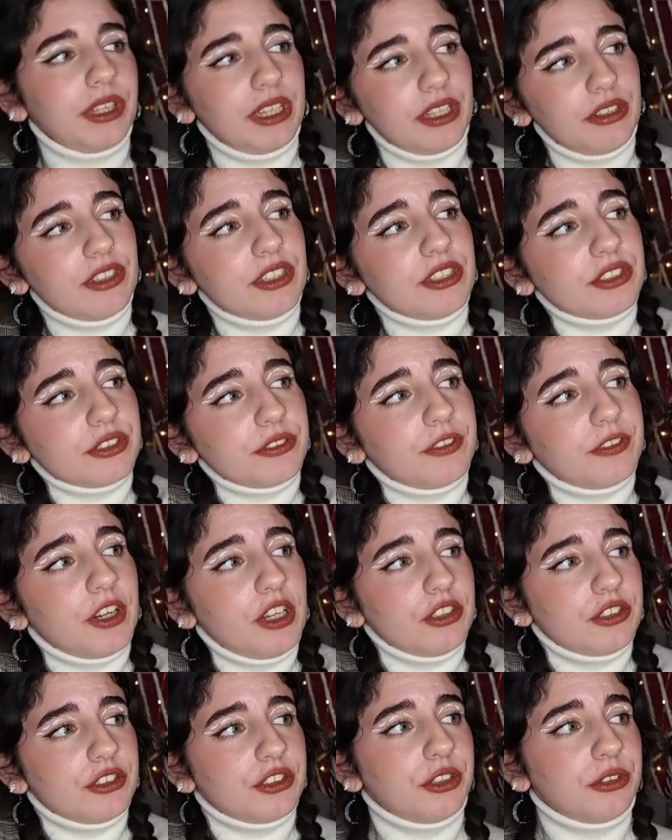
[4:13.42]
But there is a
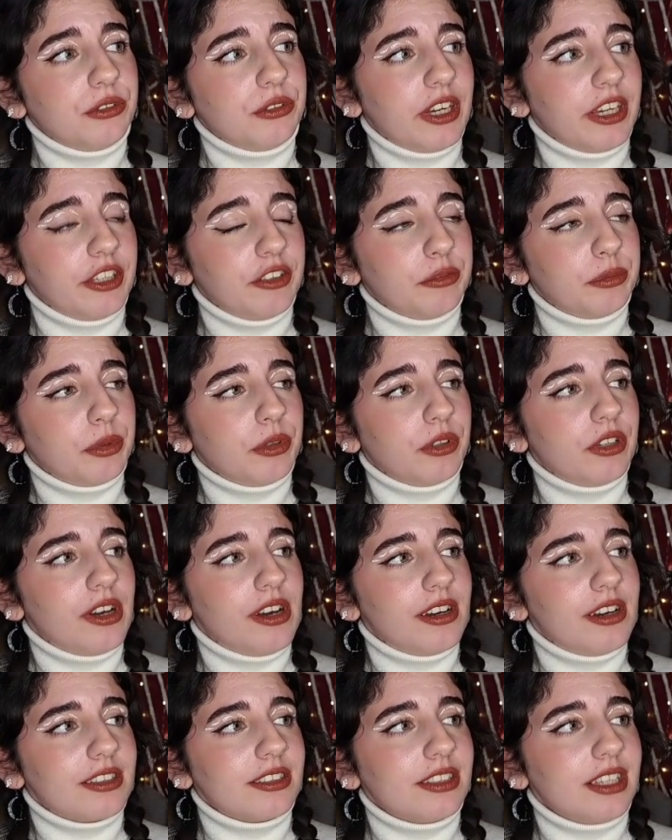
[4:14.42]
vast array of
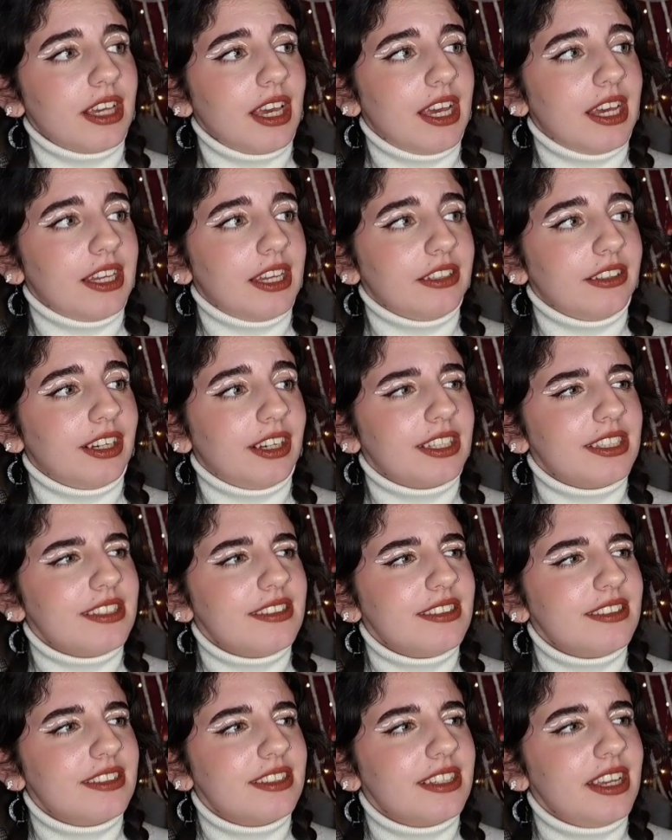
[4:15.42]
products, and I
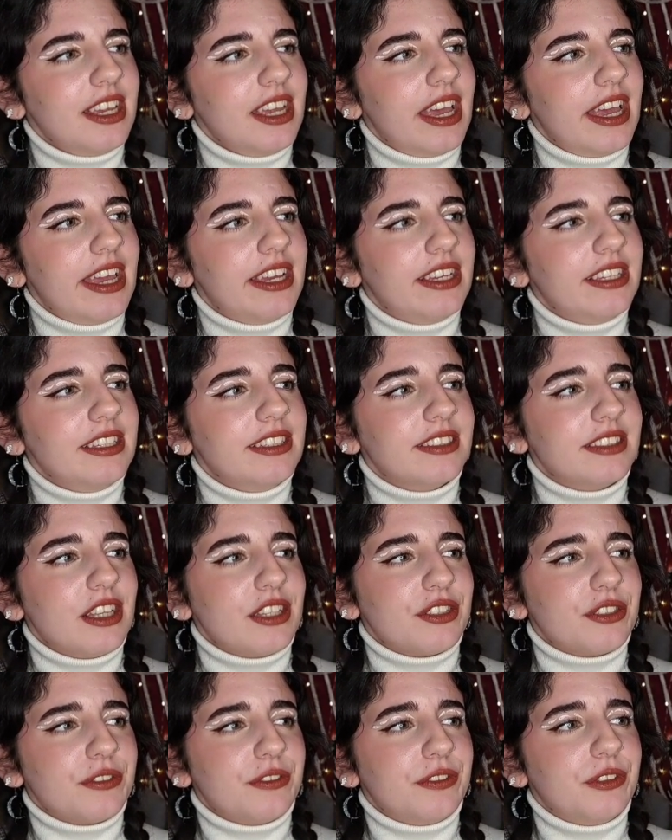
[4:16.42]
can see a
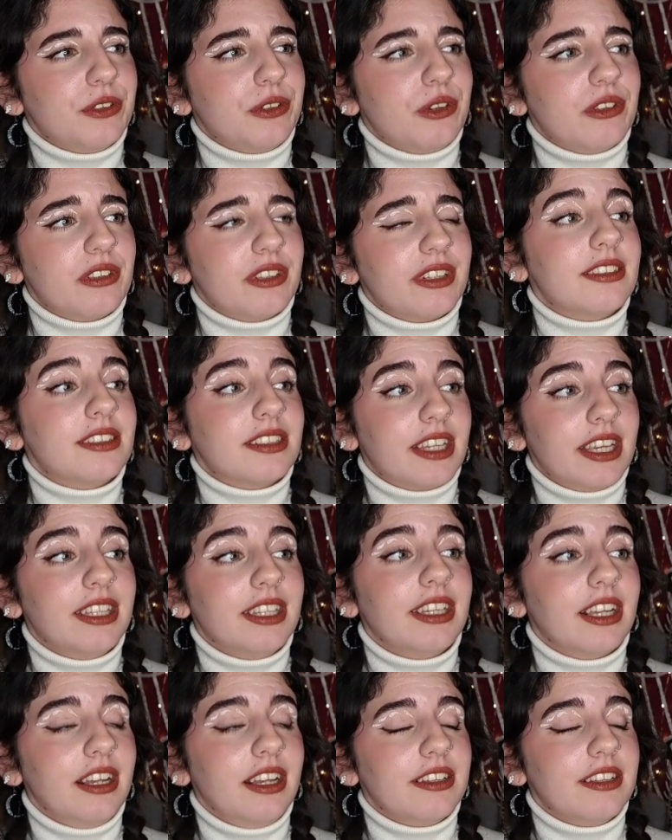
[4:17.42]
Cetaphil
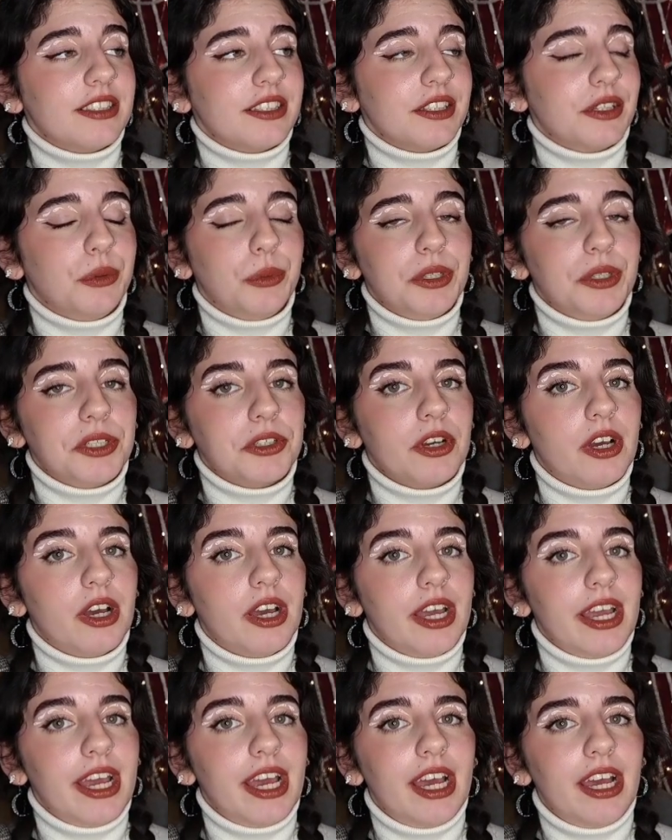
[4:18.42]
skin cleanser, which
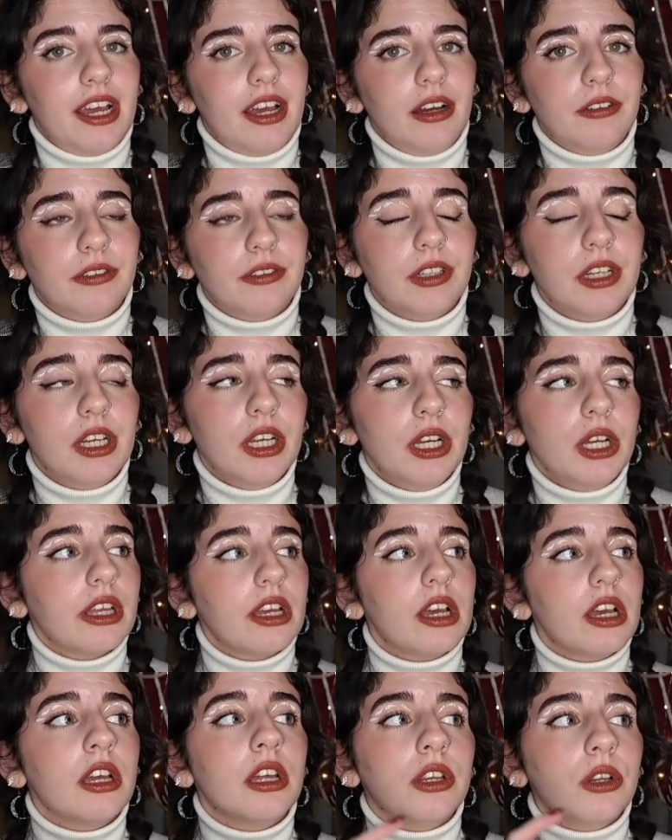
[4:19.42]
I have
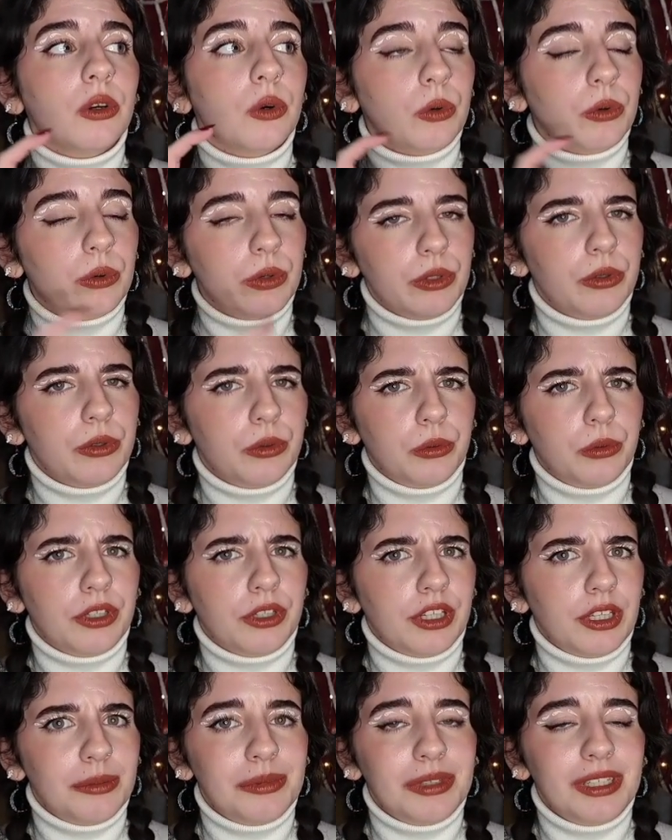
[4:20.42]
an oil
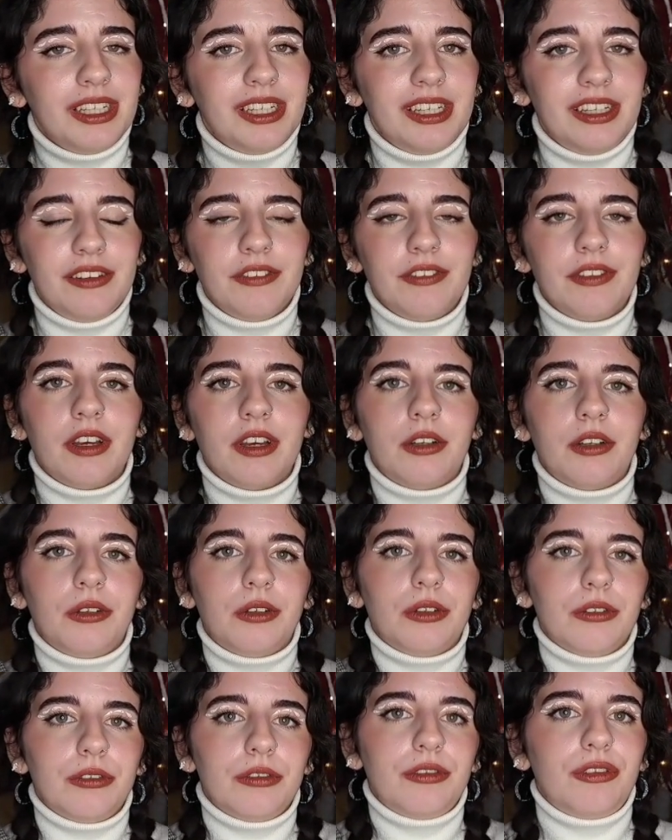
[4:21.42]
one, I believe, that I
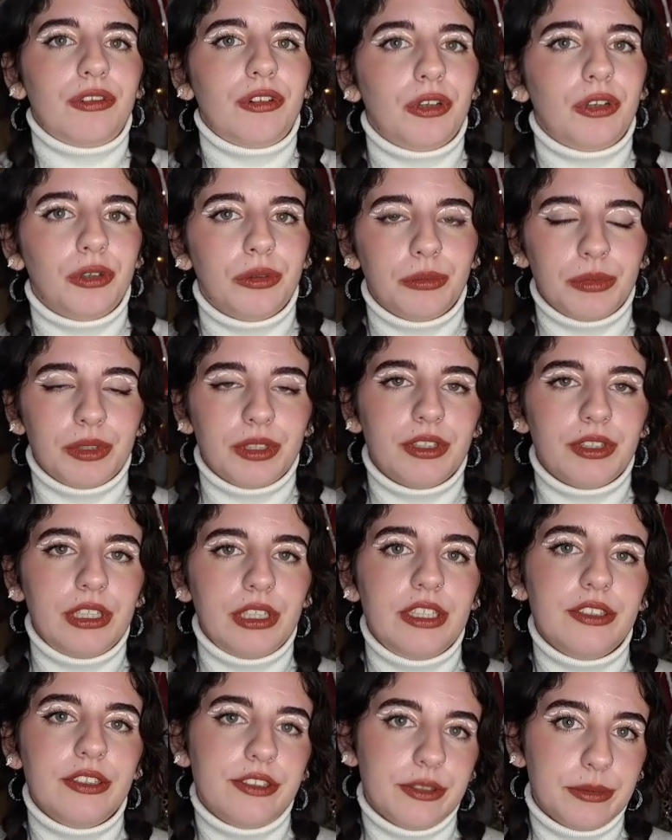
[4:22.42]
got from
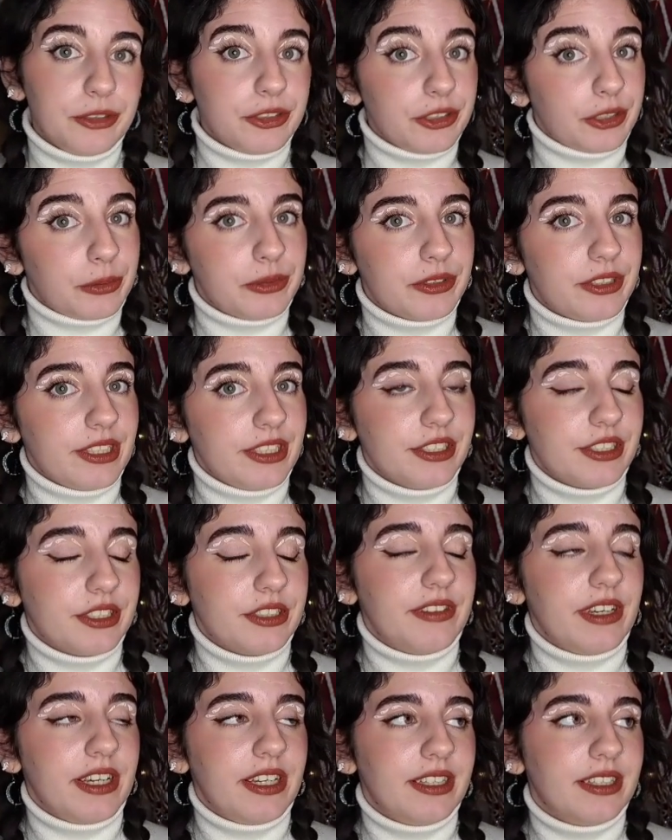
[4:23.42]
the Superdrug Presents
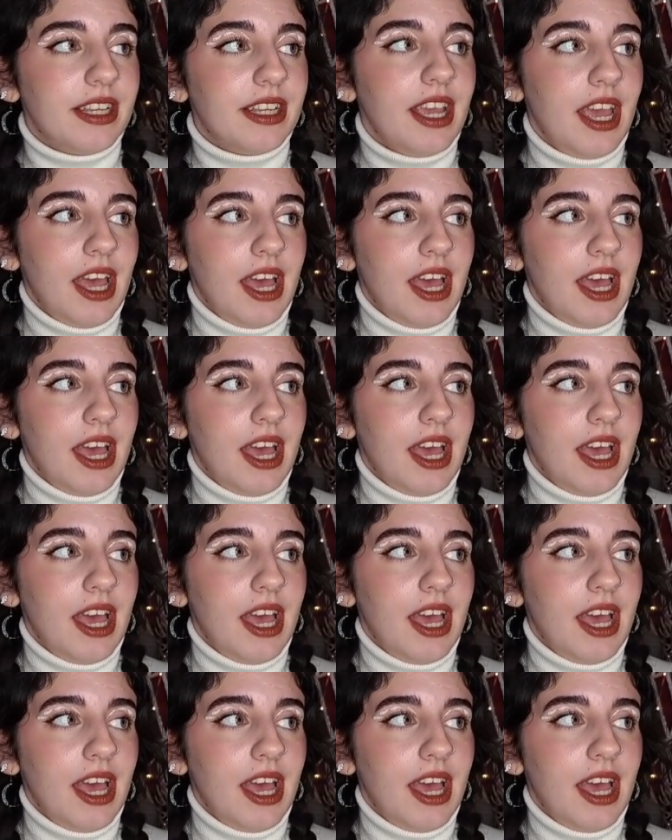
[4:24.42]
event.